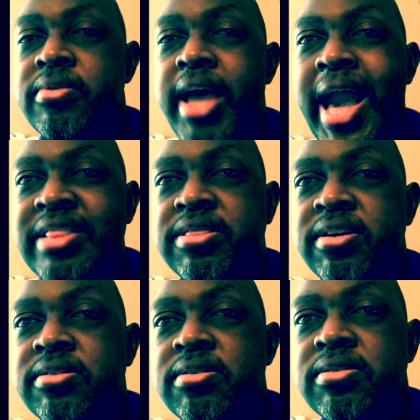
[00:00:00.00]
at
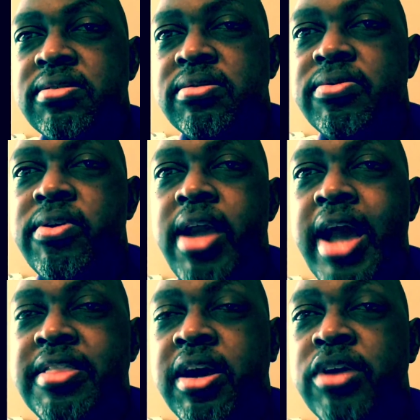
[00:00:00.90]
the
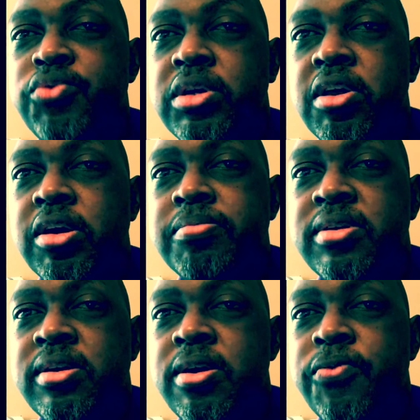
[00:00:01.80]
country club
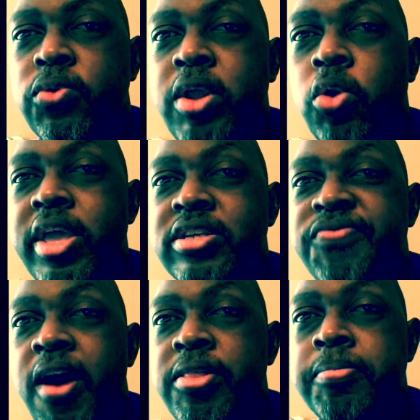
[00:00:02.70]
for not only his
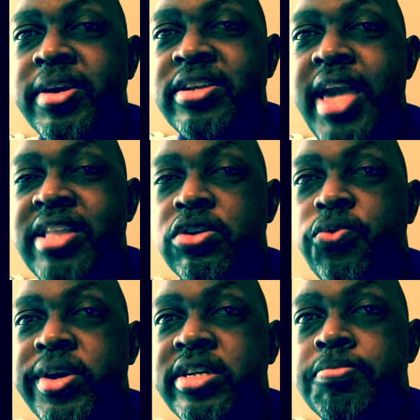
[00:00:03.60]
father and his
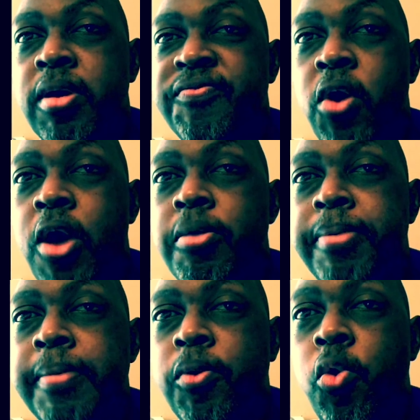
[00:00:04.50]
friends, but for other
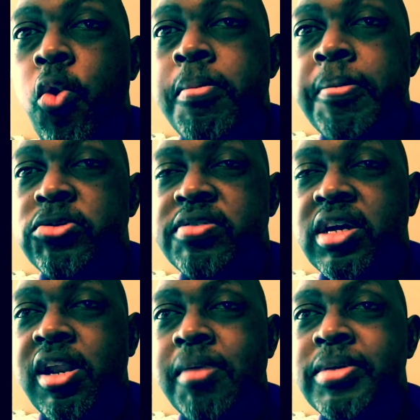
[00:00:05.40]
people who were members of the
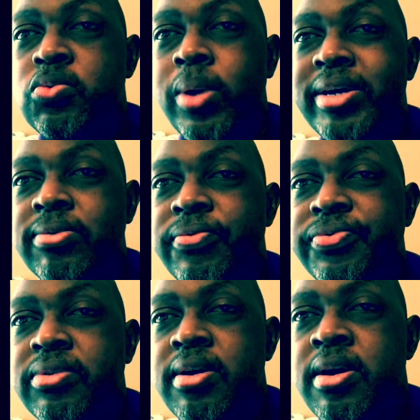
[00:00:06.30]
club as well.
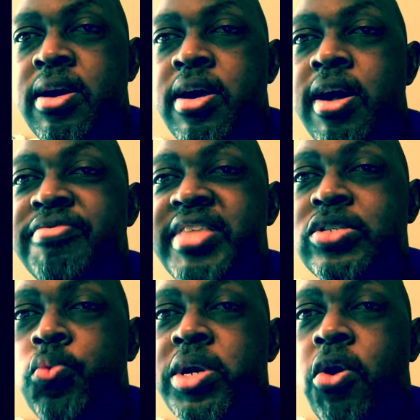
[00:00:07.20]

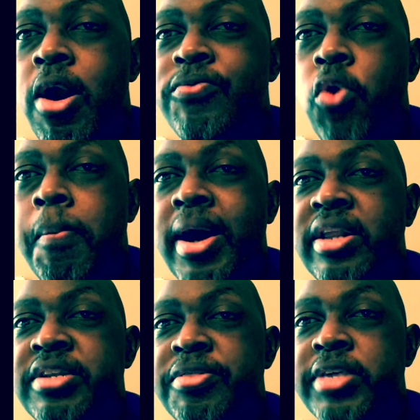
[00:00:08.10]
This went on for about
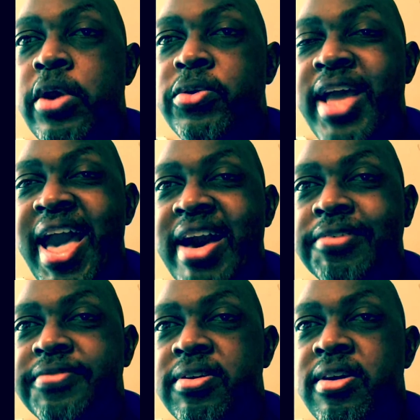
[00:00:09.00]
another year and a
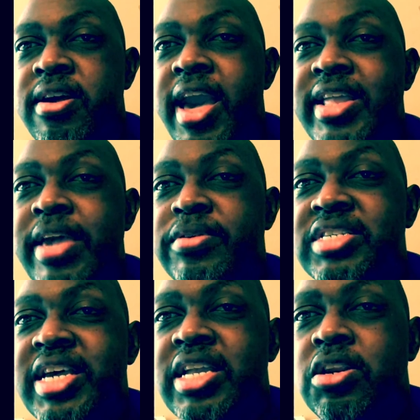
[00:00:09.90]
half, and he was
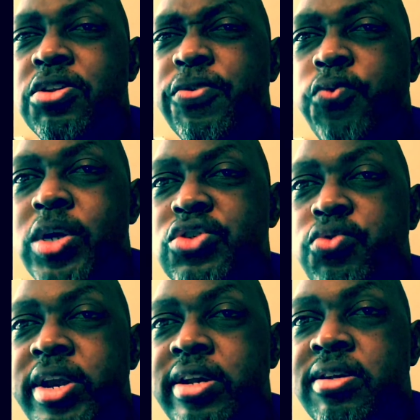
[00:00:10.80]
getting a little
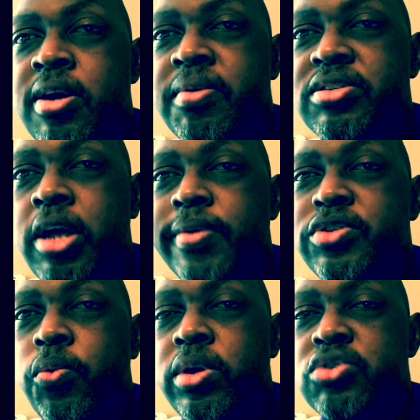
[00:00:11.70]
frustrated because all he was
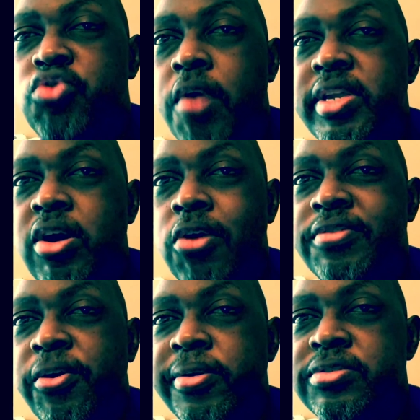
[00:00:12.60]
doing is driving golf
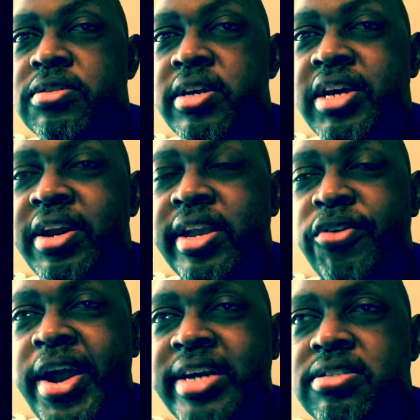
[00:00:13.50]
carts and cutting
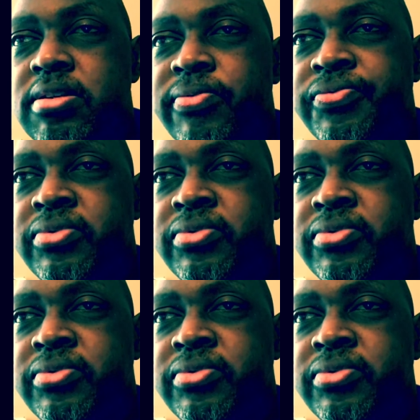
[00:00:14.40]
grass.